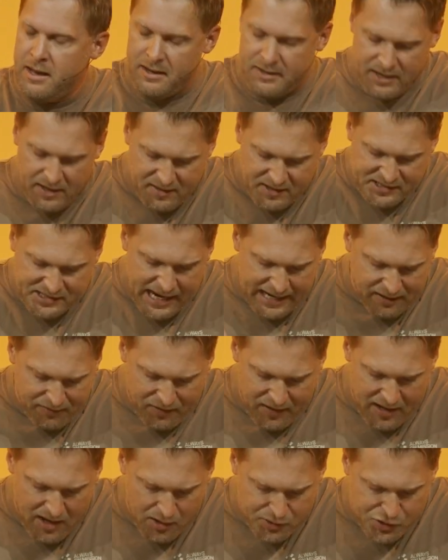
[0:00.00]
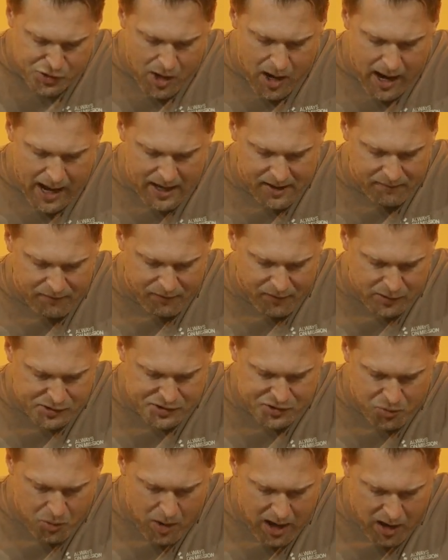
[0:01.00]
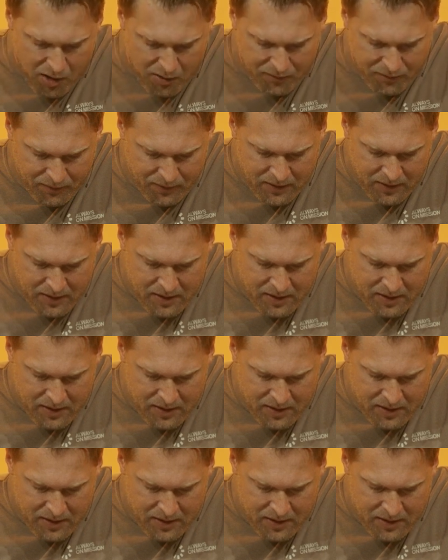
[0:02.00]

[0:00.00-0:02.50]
Now, the second thing I'll draw out of verse 12